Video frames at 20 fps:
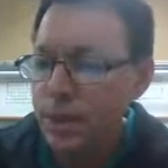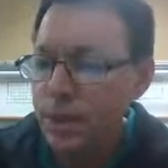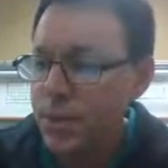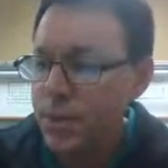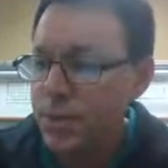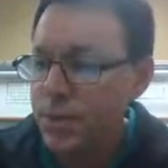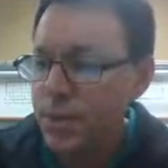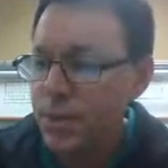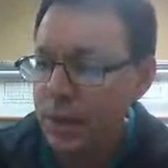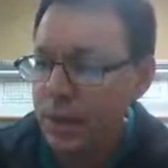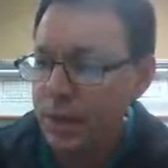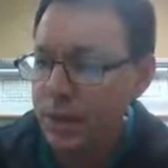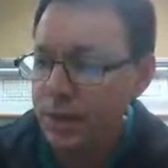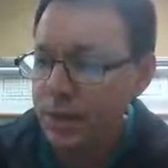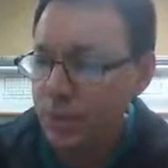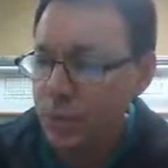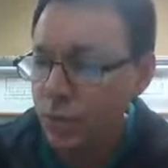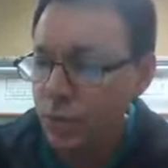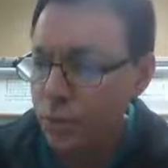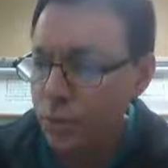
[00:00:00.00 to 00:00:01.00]
Cosine
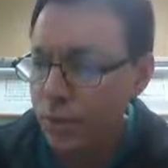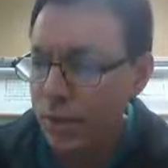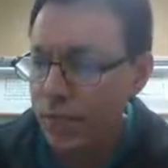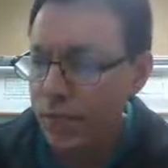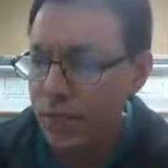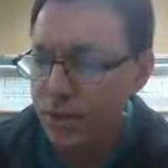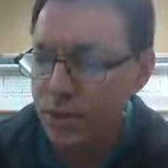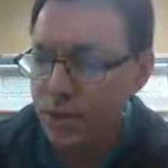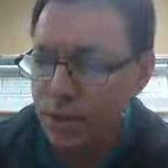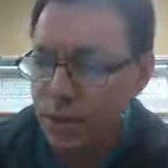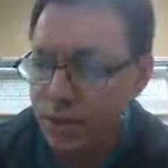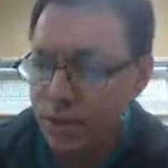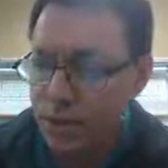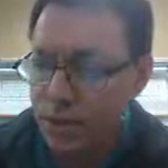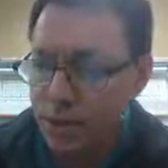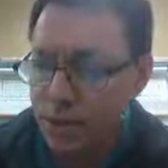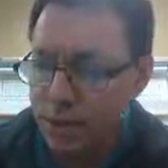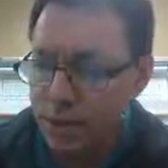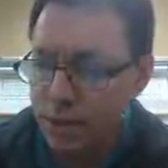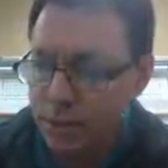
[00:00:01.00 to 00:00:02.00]
will be x over
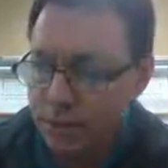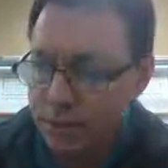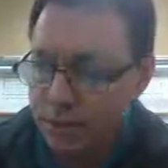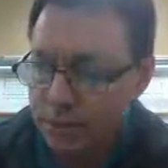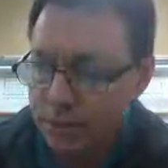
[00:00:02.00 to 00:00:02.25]
r.